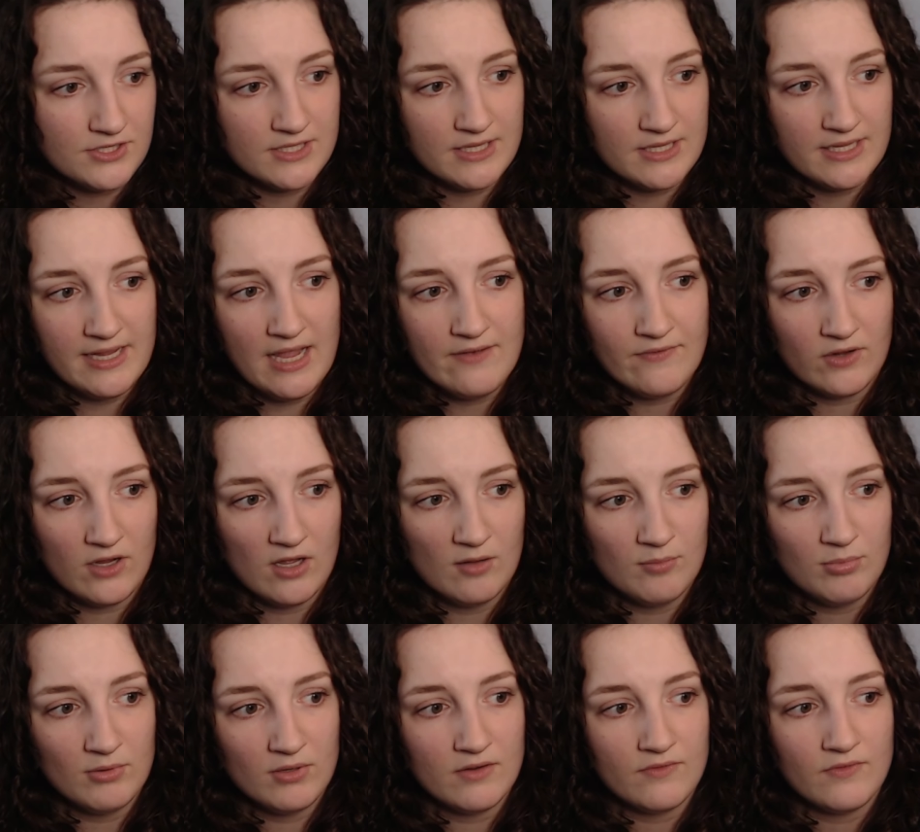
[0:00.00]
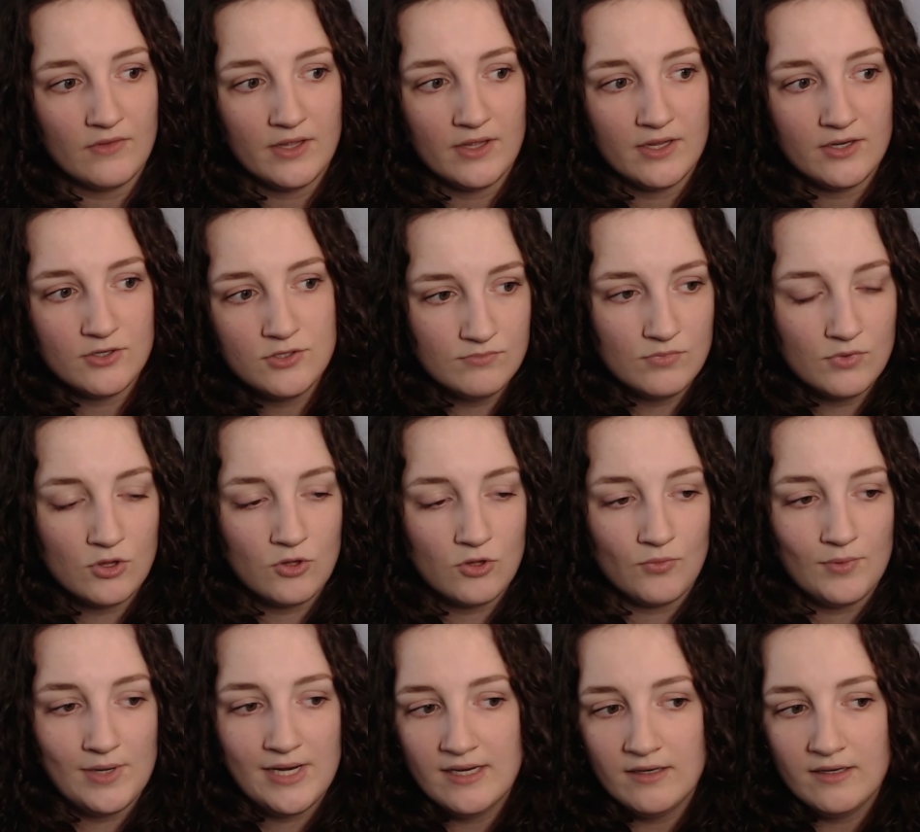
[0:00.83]
and they have a couple of like
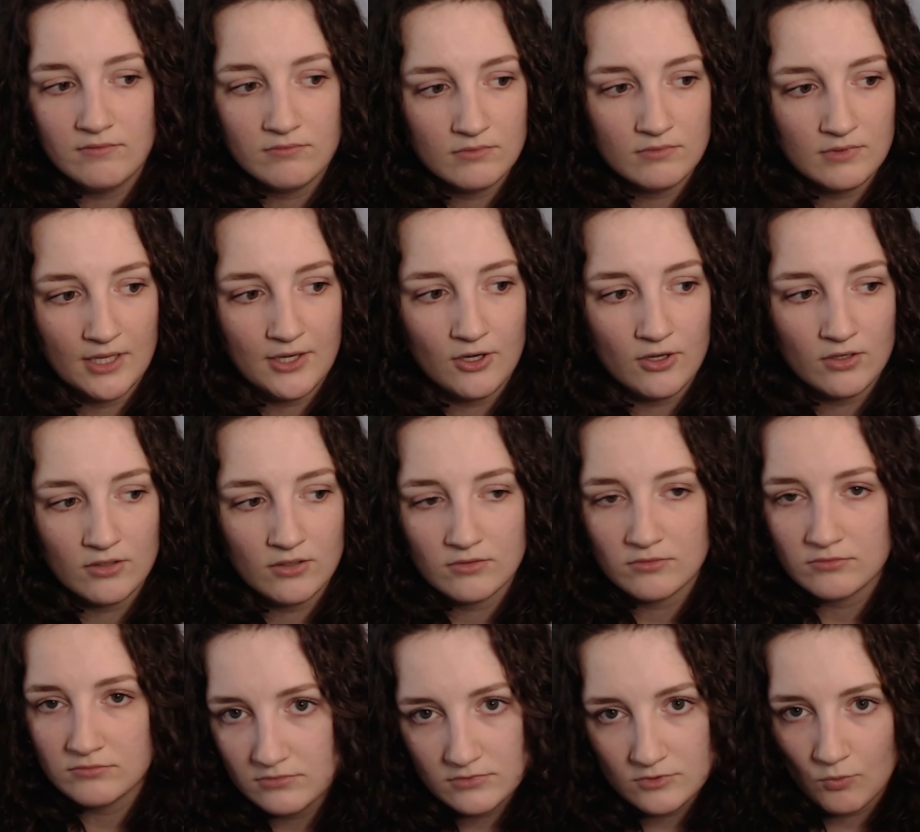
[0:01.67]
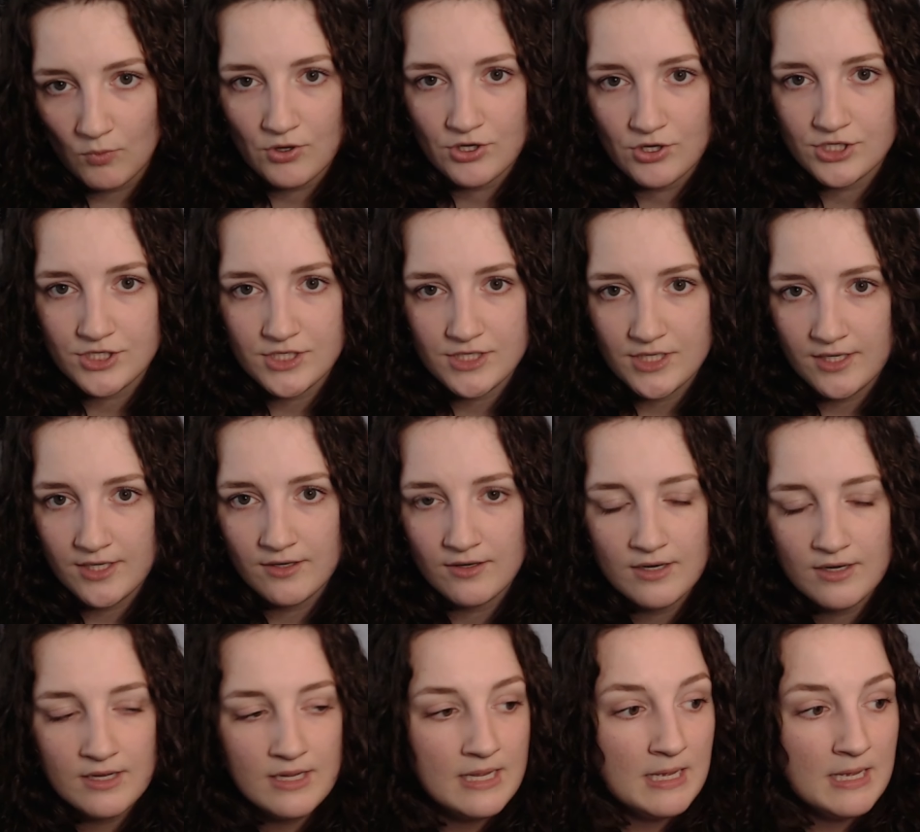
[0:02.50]
3-letter words in here,